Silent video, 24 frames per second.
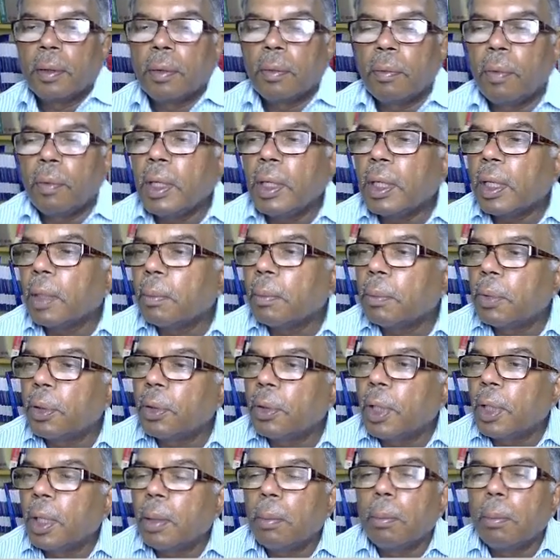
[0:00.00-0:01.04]
Welcome to
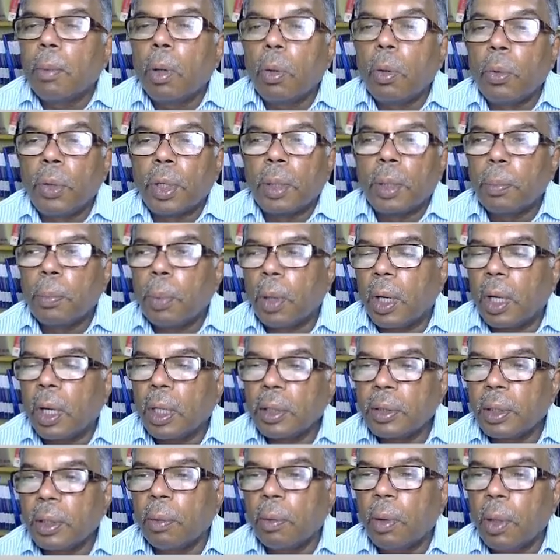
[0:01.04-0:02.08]
the Mountain
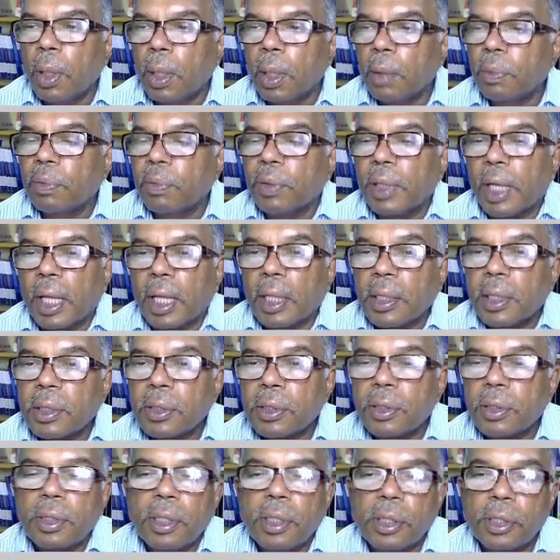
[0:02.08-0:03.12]
Path, the world of
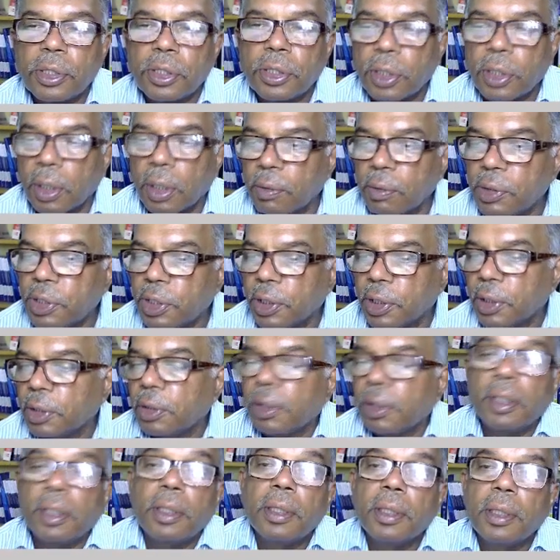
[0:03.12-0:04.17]
finance. This is
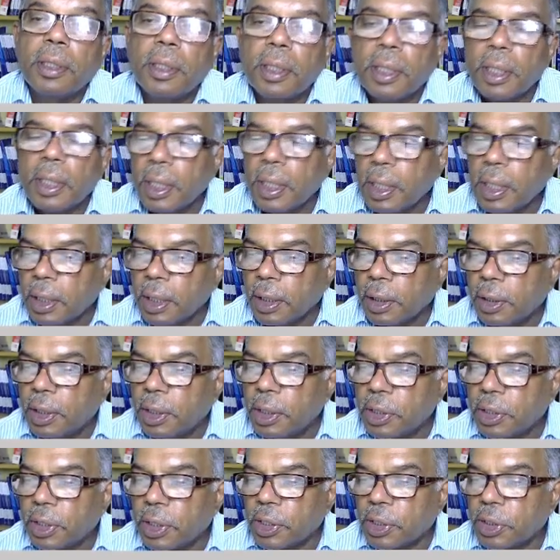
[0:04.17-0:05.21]
Ravichandran.
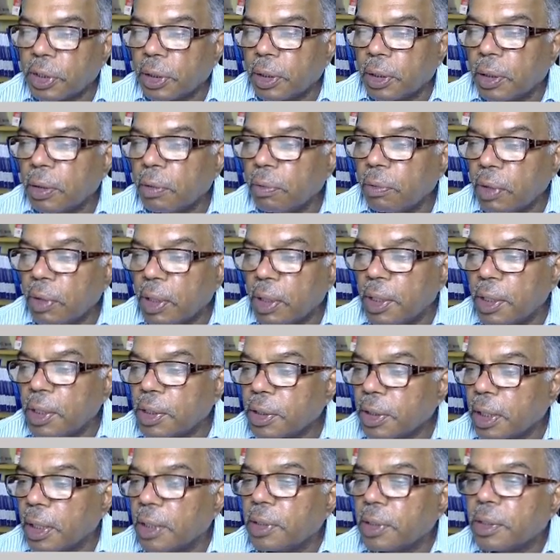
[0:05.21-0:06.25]
This session we will
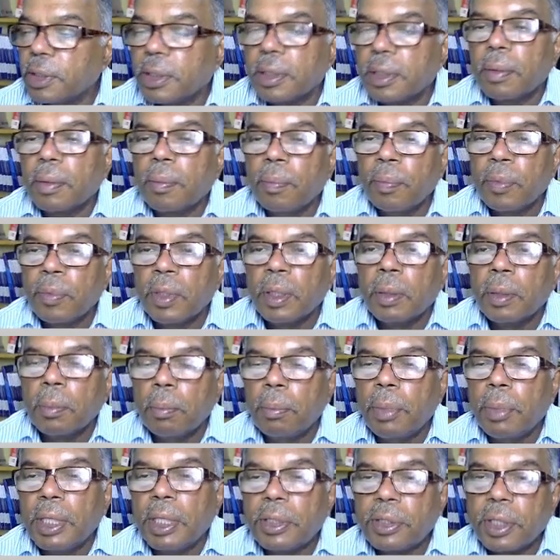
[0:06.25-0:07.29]
discuss
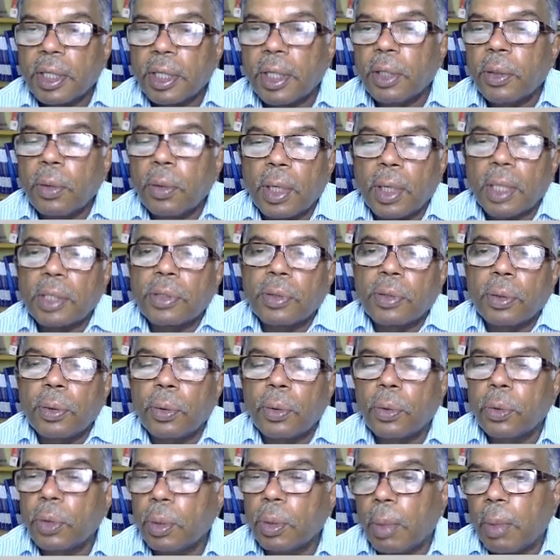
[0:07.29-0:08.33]
basic introduction
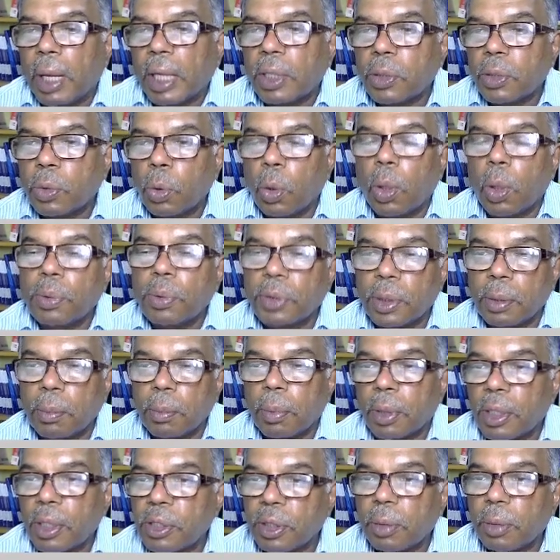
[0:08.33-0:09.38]
to the Black-Scholes option
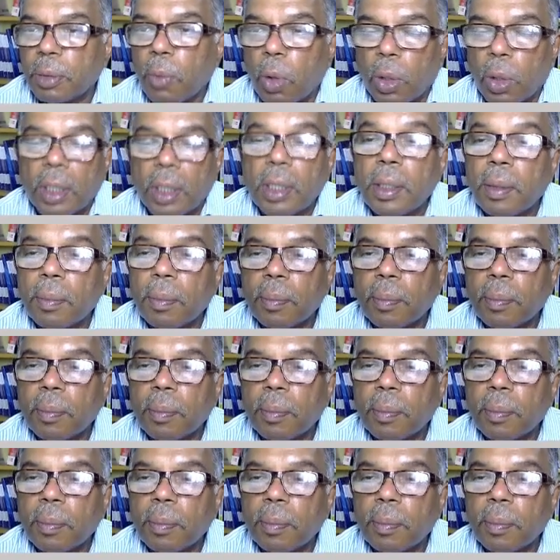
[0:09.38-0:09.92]
pricing model.